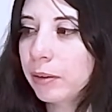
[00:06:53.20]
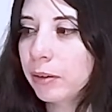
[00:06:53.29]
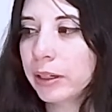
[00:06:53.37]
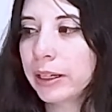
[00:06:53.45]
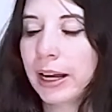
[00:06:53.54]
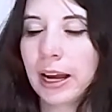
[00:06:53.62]

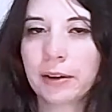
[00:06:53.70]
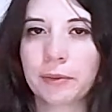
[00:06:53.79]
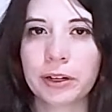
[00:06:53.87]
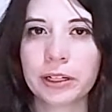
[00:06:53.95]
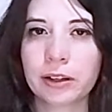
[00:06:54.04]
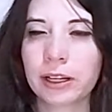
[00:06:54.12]
or an
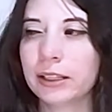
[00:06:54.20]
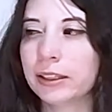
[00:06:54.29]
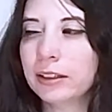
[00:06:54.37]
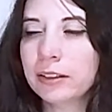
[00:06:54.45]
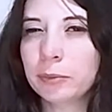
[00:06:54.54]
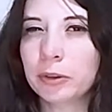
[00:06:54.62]
ivory color. I
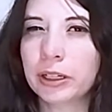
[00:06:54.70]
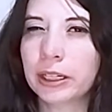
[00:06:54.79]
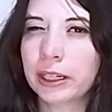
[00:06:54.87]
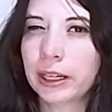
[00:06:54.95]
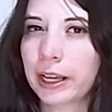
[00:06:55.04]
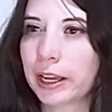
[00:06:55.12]
think it's more
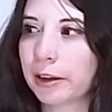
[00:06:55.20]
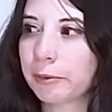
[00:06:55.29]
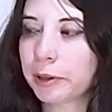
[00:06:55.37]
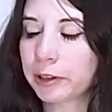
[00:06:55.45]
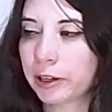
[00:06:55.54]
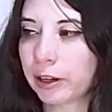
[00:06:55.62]
like an
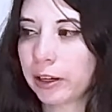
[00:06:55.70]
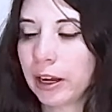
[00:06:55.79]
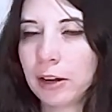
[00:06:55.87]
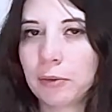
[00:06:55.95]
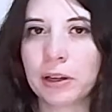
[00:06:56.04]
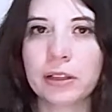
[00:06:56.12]
ivory color.
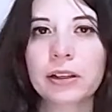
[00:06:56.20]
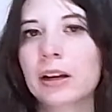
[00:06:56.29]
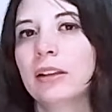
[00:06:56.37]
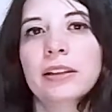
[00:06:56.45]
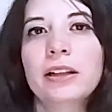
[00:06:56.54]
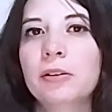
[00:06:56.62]

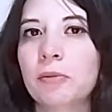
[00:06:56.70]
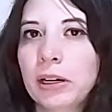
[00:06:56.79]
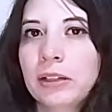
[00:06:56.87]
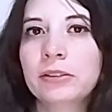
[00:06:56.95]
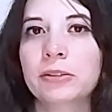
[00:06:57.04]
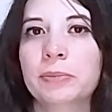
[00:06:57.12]
I didn't
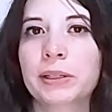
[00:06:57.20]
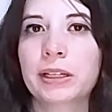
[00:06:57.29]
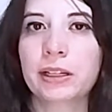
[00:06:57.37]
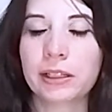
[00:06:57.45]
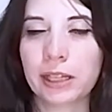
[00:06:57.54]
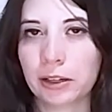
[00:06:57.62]
want it to
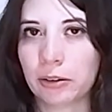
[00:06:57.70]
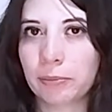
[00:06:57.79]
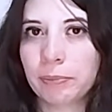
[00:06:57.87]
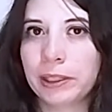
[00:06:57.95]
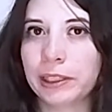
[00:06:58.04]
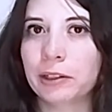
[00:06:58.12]
be like
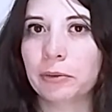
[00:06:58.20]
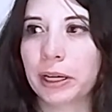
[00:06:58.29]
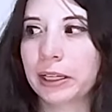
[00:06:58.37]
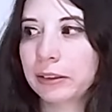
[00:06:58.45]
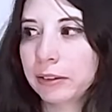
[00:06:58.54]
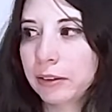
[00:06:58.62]
completely
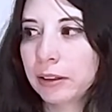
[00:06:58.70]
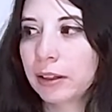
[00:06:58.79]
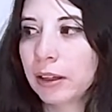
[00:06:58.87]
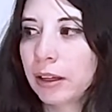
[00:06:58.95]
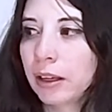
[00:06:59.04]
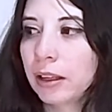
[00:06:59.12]
white.
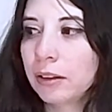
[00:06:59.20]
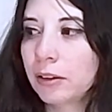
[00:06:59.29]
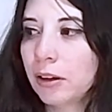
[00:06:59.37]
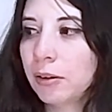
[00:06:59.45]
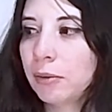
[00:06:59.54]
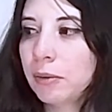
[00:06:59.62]

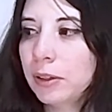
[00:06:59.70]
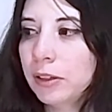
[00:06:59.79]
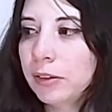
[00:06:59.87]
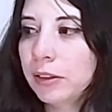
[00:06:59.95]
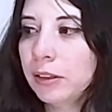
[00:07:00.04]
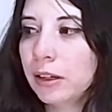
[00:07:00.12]
So
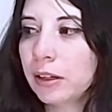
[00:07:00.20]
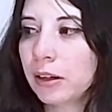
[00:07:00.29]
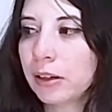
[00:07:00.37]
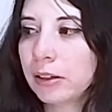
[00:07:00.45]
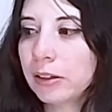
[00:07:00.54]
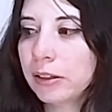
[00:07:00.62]
using the
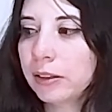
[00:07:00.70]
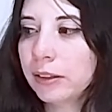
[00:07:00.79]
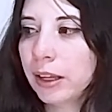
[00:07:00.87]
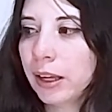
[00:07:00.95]
colors,